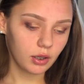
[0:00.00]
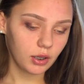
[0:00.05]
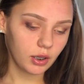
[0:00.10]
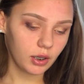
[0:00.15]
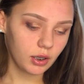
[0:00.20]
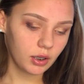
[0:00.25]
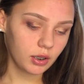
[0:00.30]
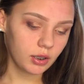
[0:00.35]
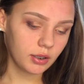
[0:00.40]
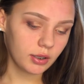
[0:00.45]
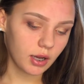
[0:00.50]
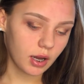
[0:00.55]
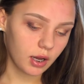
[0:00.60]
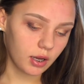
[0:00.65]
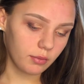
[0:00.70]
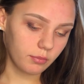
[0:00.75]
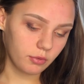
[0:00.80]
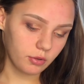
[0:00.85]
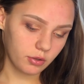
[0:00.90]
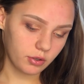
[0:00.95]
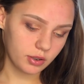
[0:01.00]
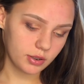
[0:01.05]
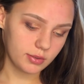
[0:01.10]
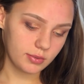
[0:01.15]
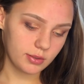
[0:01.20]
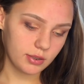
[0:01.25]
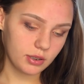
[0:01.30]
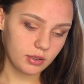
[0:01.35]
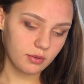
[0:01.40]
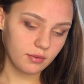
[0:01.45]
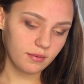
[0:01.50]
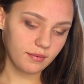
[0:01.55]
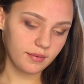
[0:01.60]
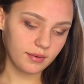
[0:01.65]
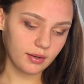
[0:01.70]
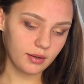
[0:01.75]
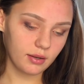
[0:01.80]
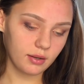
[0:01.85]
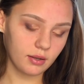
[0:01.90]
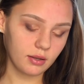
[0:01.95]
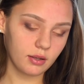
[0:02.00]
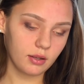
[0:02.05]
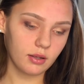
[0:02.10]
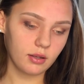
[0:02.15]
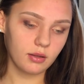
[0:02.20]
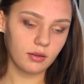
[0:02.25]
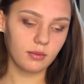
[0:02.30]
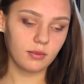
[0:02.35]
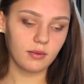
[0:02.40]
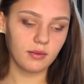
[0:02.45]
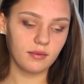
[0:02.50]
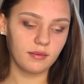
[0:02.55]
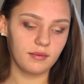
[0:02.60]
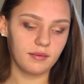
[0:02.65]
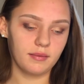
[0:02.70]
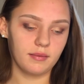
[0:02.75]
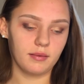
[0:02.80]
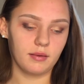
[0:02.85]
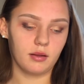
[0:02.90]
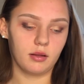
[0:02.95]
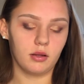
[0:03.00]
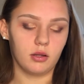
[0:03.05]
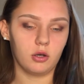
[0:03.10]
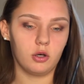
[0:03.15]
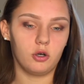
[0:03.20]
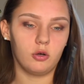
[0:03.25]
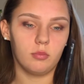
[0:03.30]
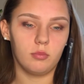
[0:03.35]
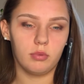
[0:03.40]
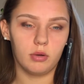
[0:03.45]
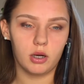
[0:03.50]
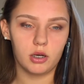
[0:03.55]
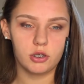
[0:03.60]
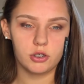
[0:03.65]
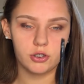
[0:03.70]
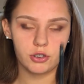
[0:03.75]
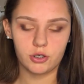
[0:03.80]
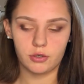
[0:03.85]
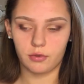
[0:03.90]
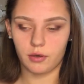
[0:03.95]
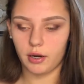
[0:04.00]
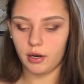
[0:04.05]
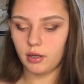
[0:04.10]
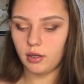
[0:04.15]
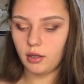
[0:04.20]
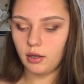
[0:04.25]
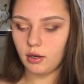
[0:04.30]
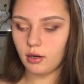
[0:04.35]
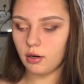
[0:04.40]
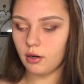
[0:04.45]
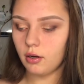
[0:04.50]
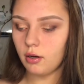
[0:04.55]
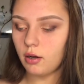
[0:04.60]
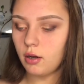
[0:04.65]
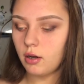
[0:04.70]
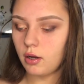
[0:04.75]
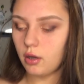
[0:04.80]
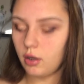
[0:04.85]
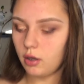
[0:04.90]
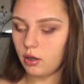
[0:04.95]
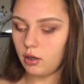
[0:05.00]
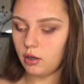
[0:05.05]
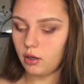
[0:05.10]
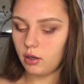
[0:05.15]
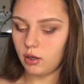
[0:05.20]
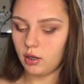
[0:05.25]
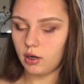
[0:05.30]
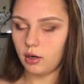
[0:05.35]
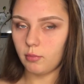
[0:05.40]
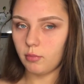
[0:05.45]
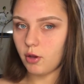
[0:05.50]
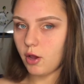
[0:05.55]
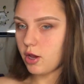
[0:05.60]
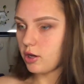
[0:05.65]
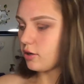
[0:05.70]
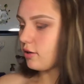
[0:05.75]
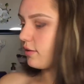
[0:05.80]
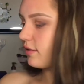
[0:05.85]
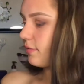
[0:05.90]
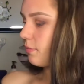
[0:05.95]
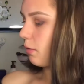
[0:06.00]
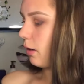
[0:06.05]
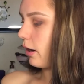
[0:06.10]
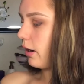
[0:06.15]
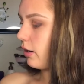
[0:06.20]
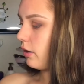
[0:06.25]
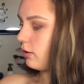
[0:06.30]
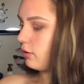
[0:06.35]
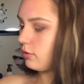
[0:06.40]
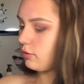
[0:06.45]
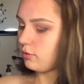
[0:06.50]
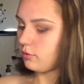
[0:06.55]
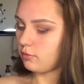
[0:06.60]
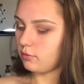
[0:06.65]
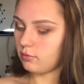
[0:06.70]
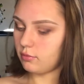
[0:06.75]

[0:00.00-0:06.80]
And I'm going to be using this little brush right here, and I'm going to spray it.